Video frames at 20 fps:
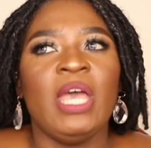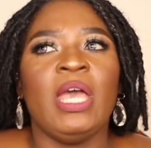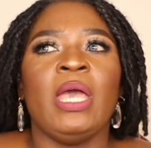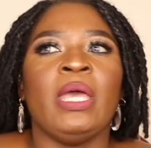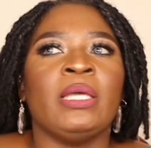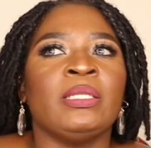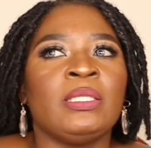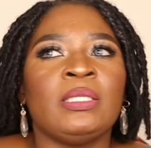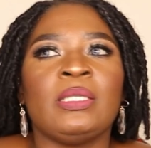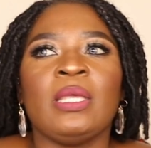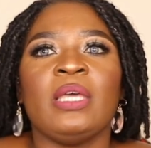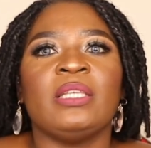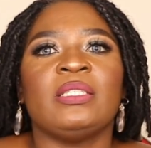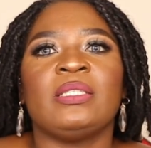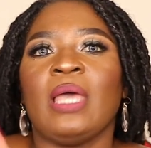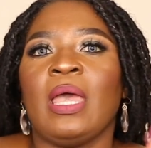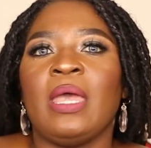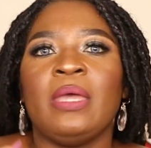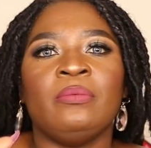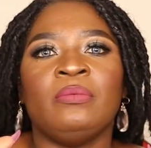it's
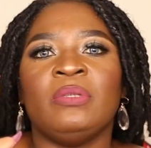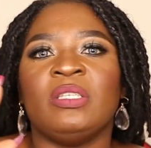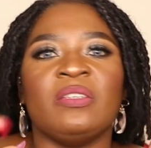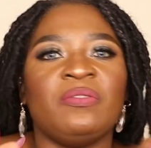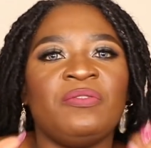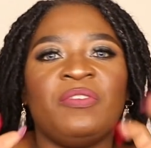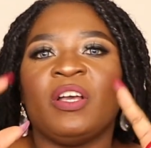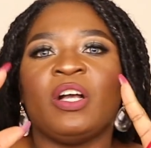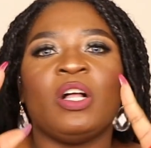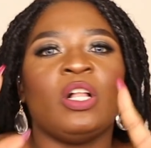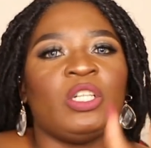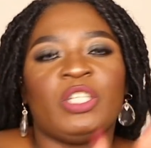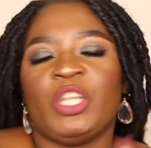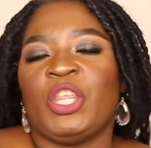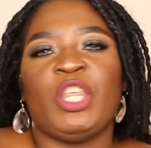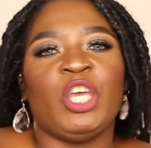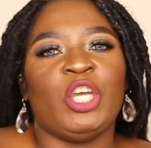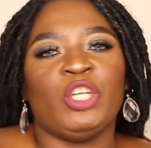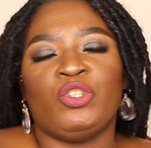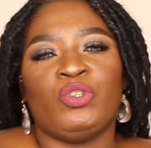a difficult
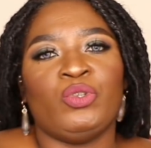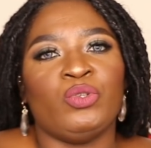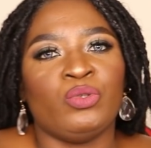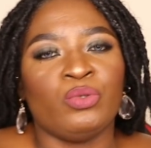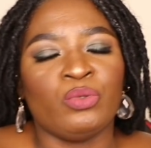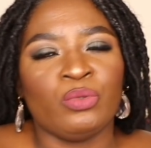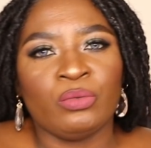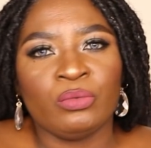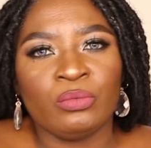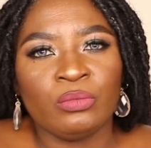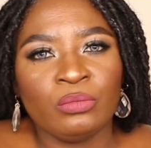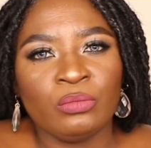thing to do.